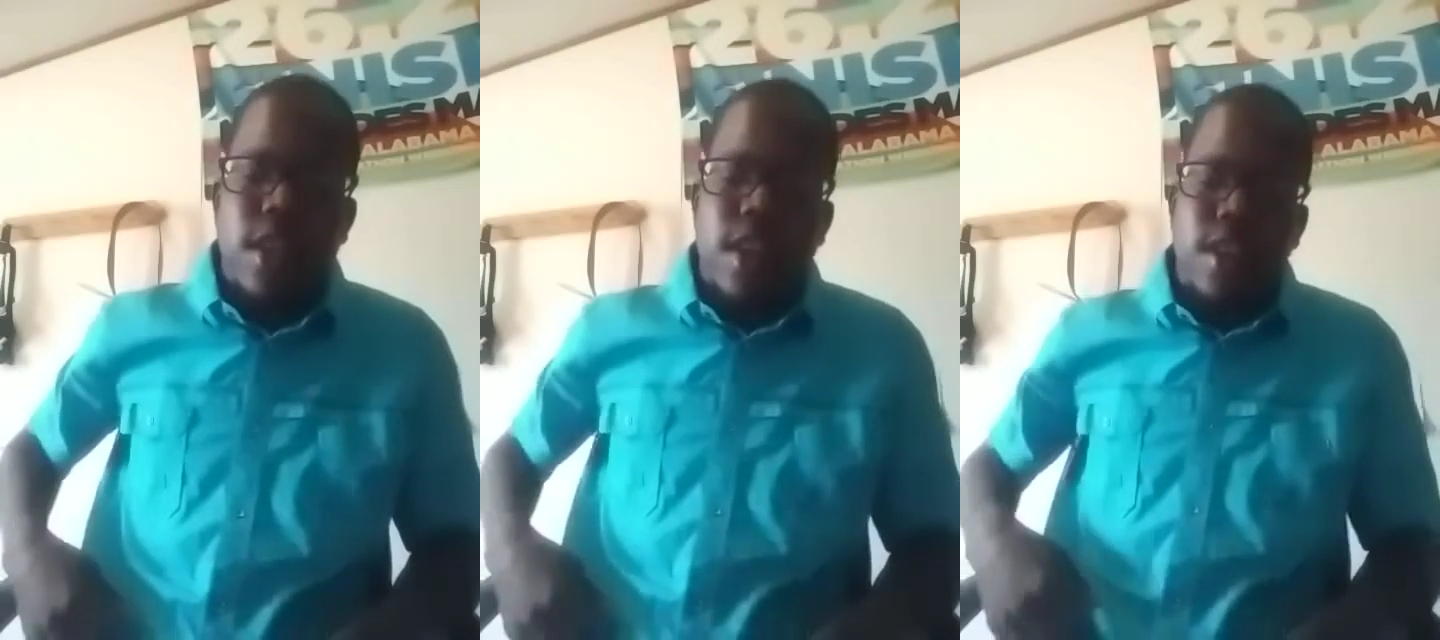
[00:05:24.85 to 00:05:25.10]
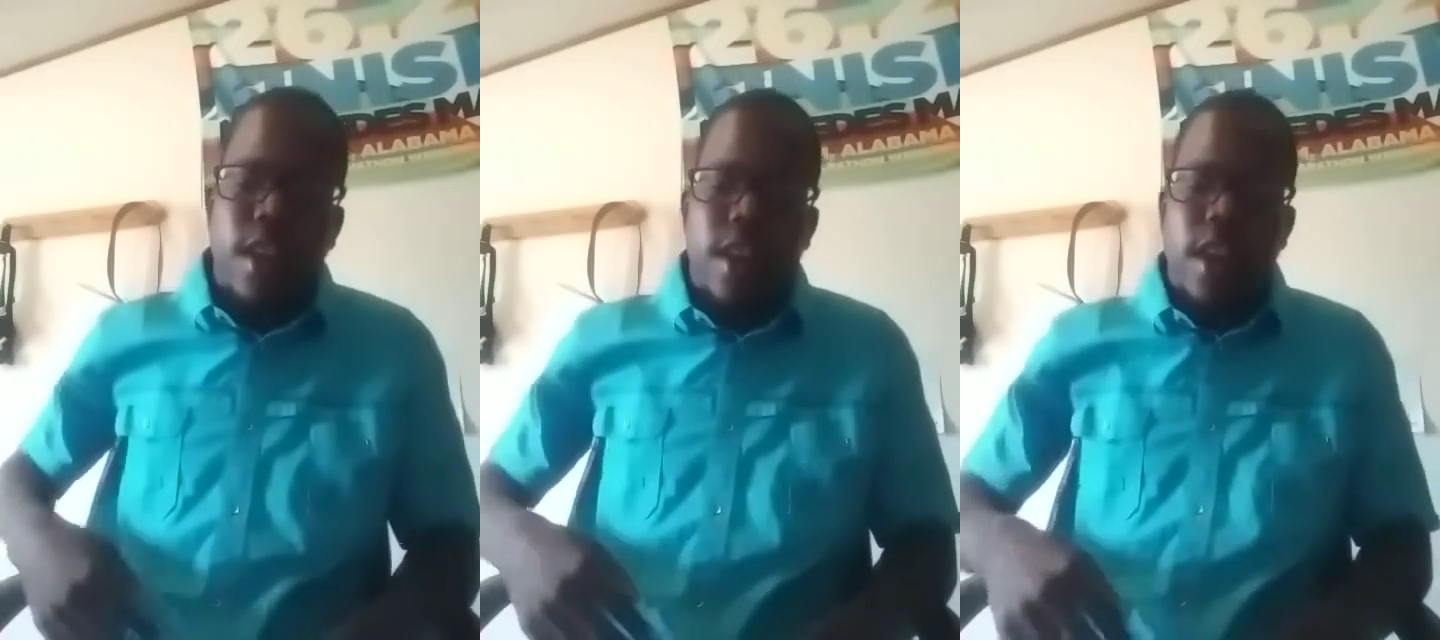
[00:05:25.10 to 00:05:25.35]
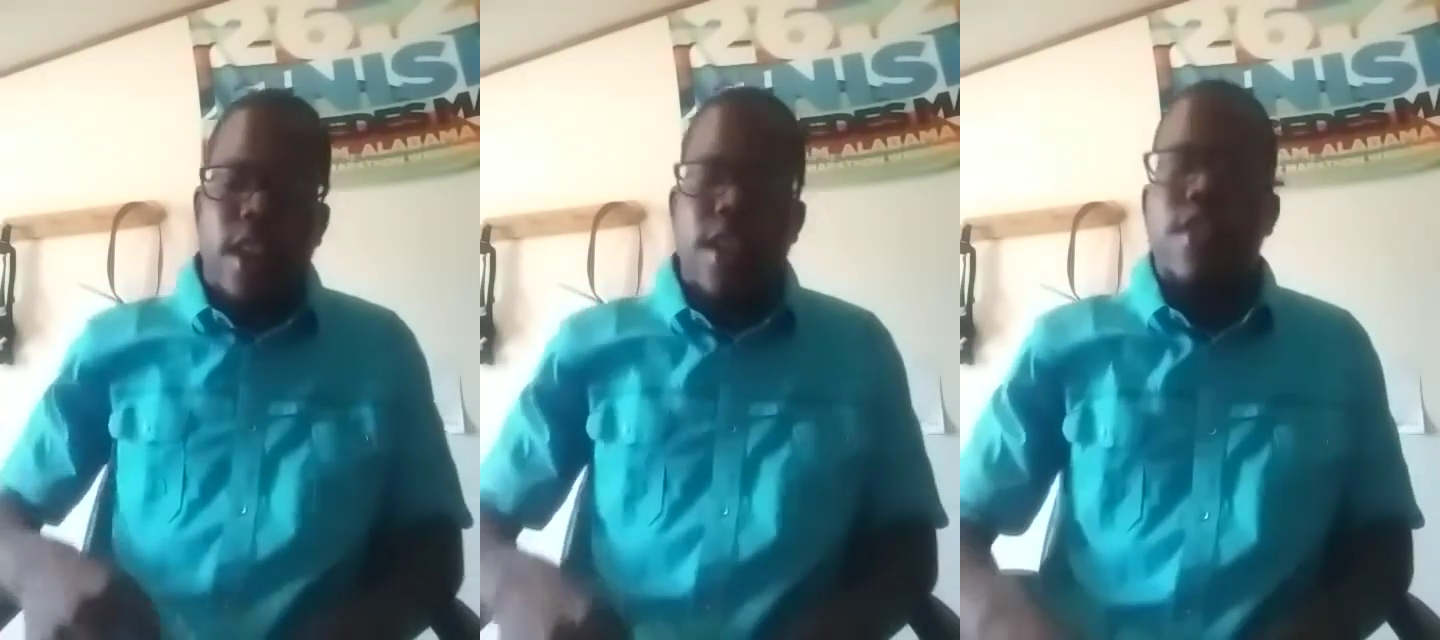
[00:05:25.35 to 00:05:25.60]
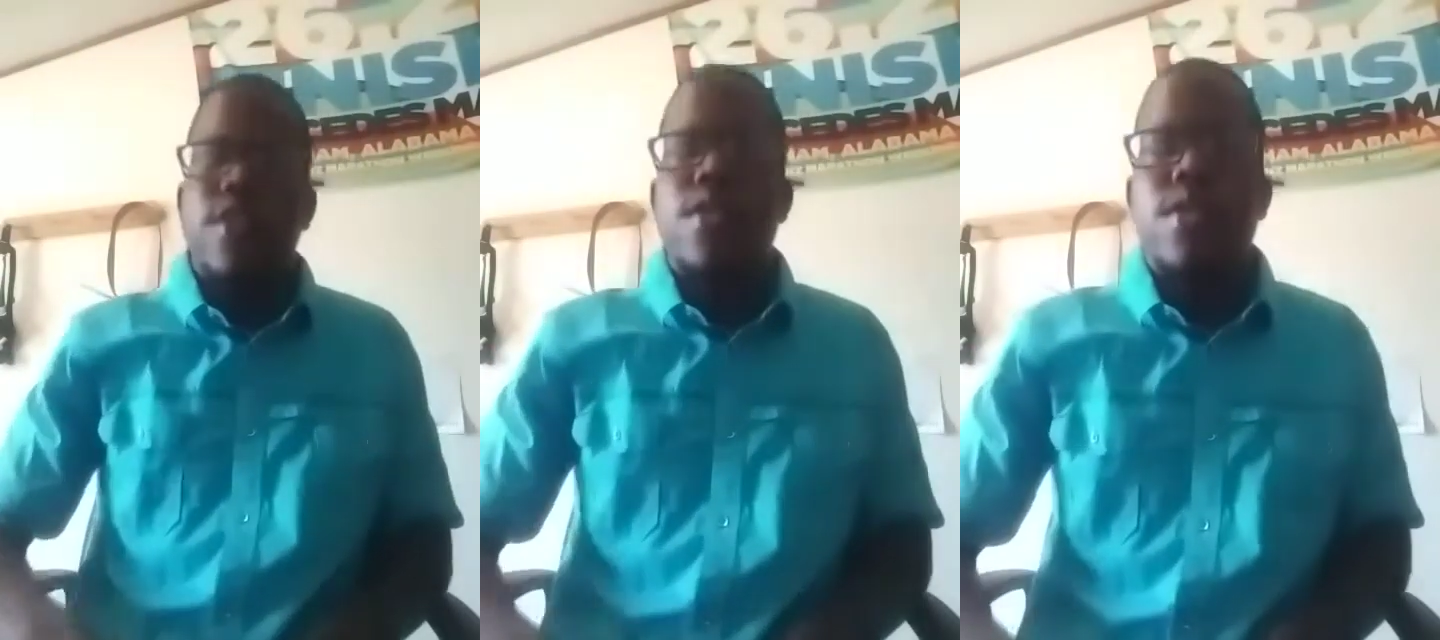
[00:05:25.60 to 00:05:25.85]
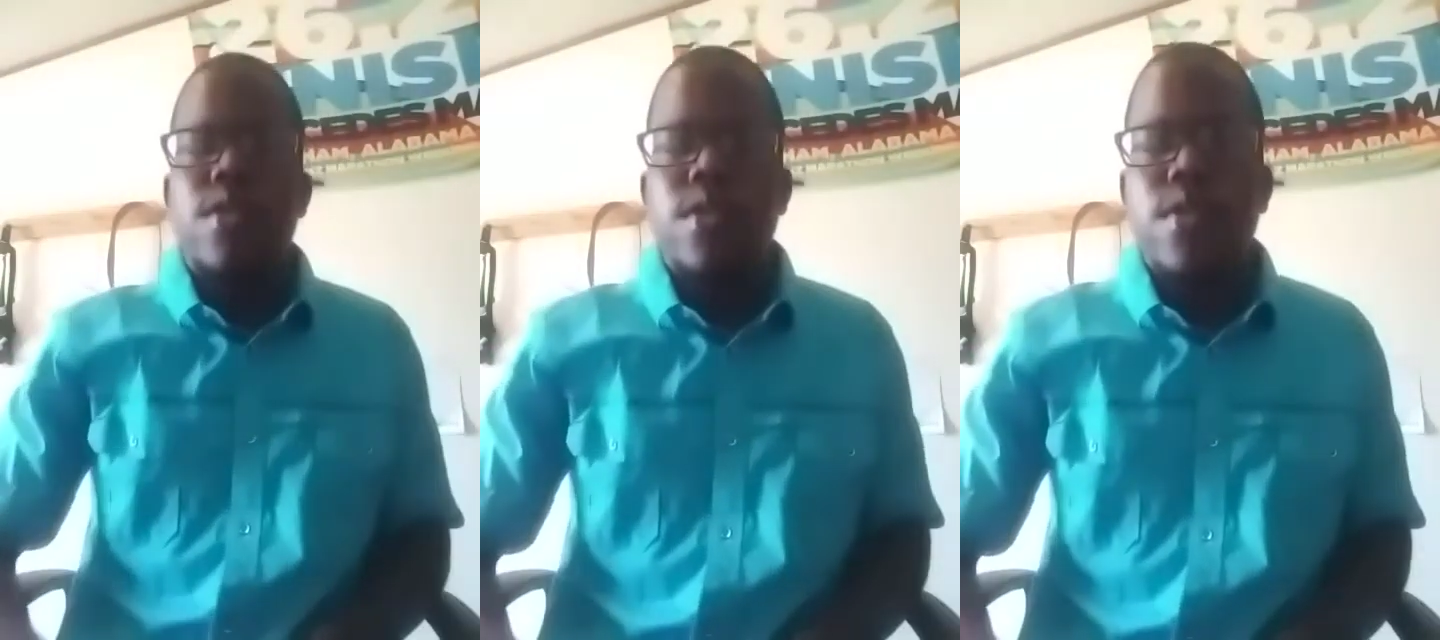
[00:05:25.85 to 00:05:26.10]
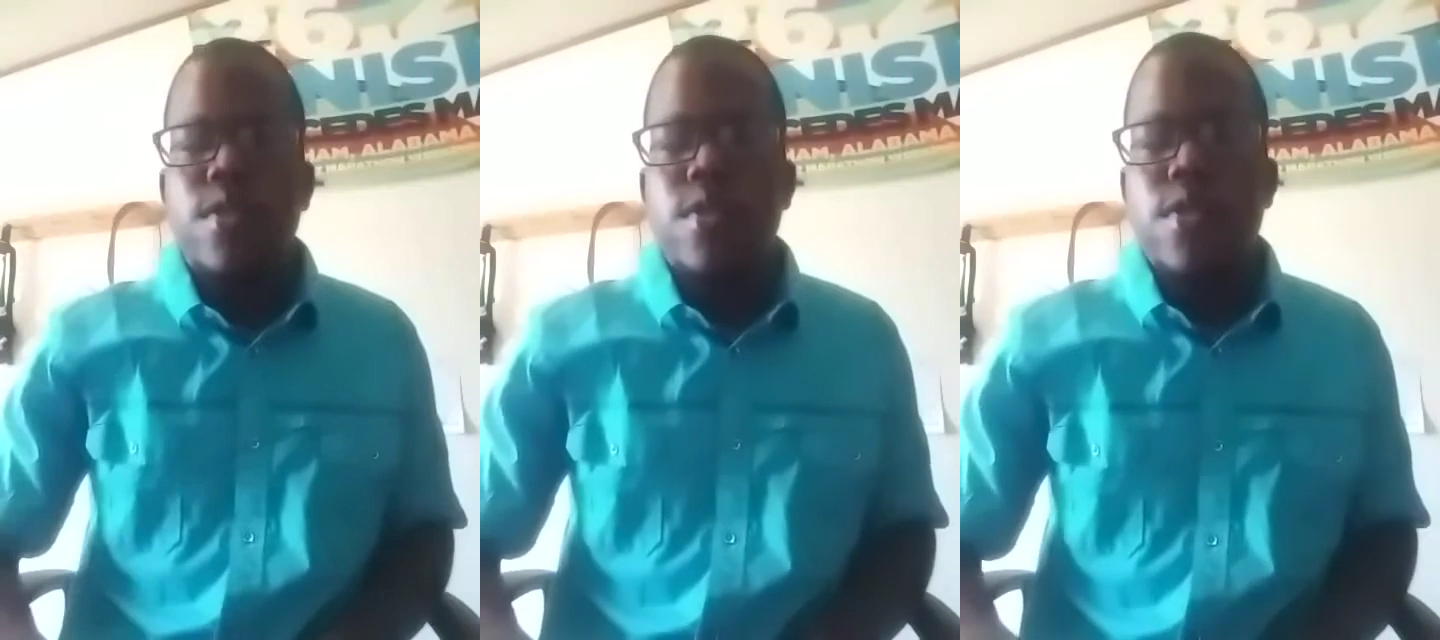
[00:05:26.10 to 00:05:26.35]
I kind of
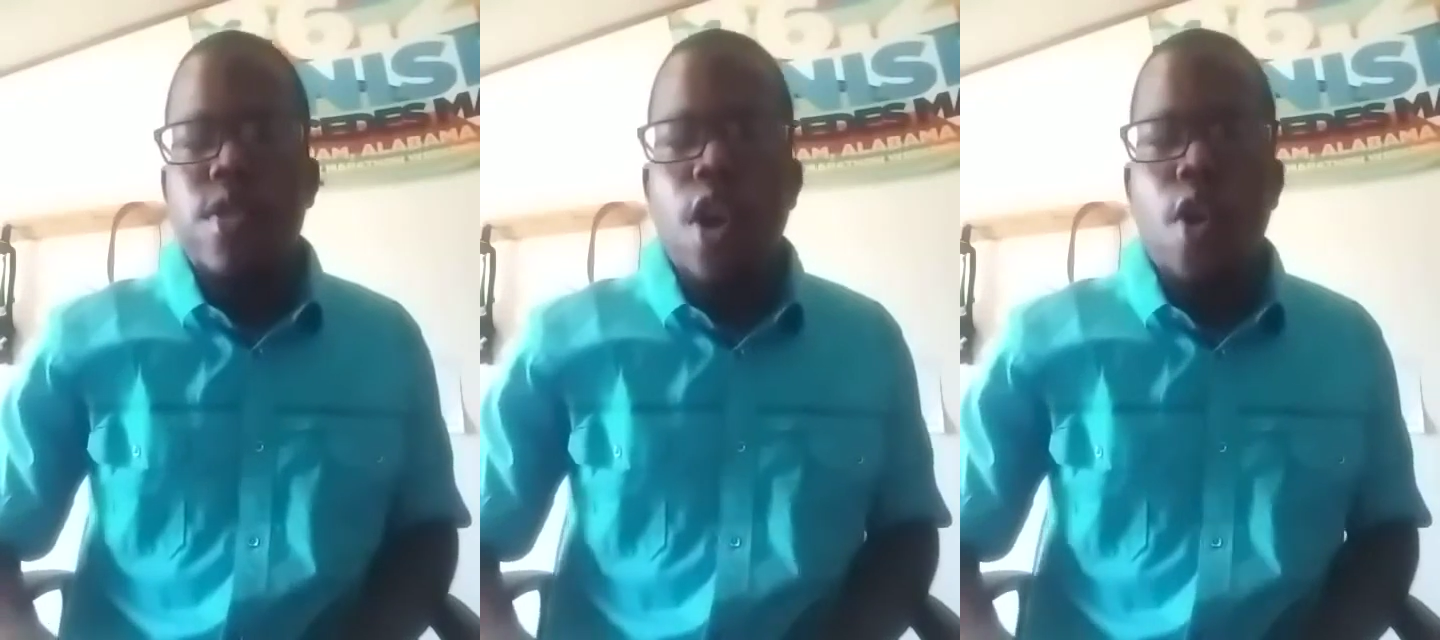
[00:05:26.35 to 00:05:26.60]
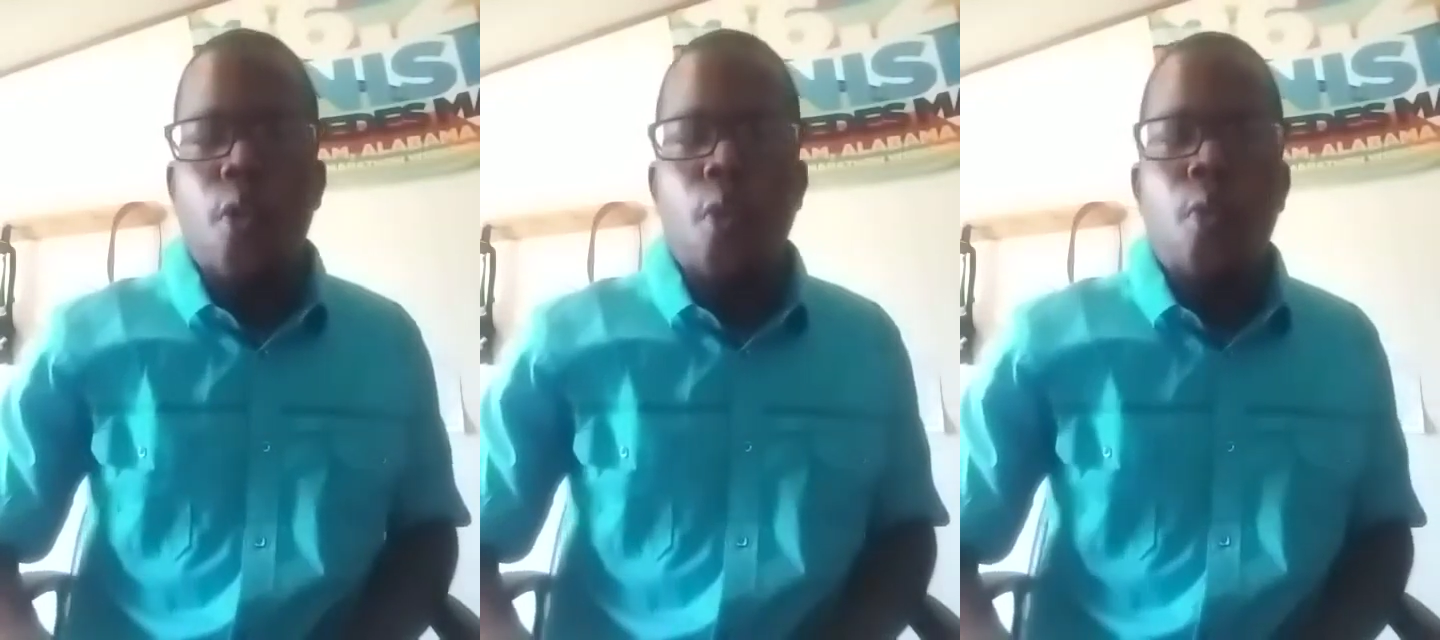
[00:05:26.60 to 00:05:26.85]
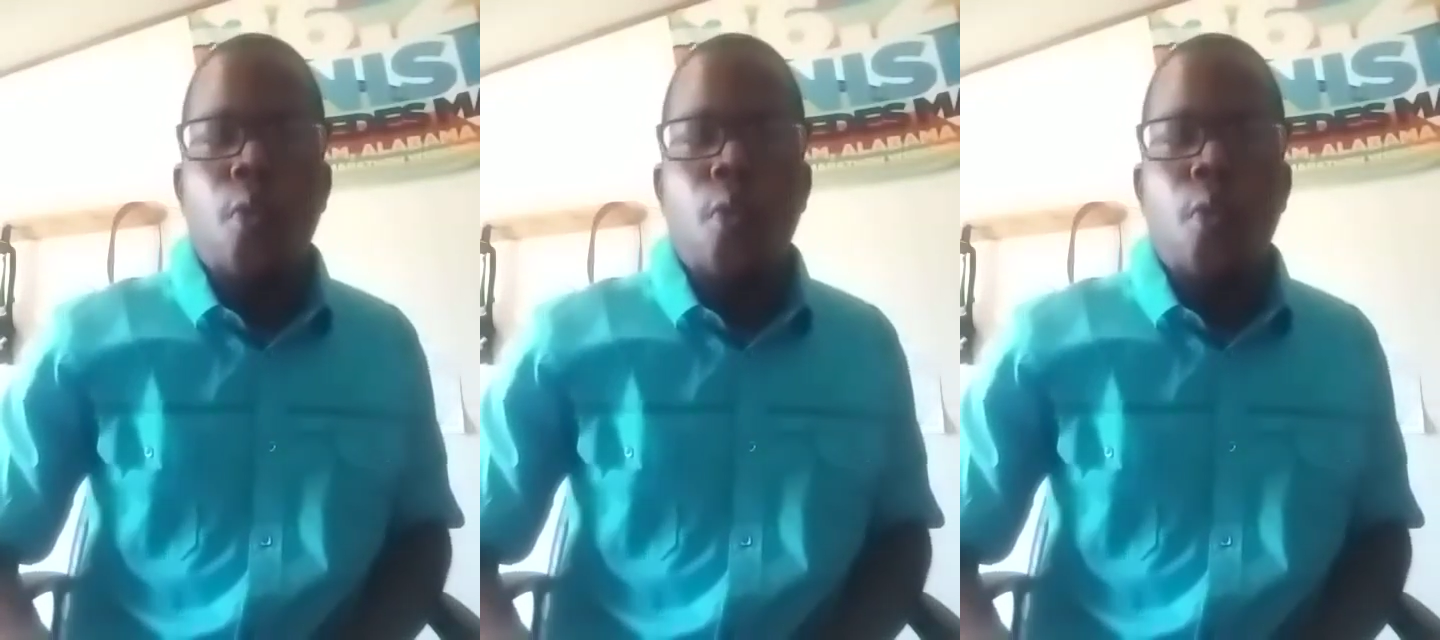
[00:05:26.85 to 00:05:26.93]
know,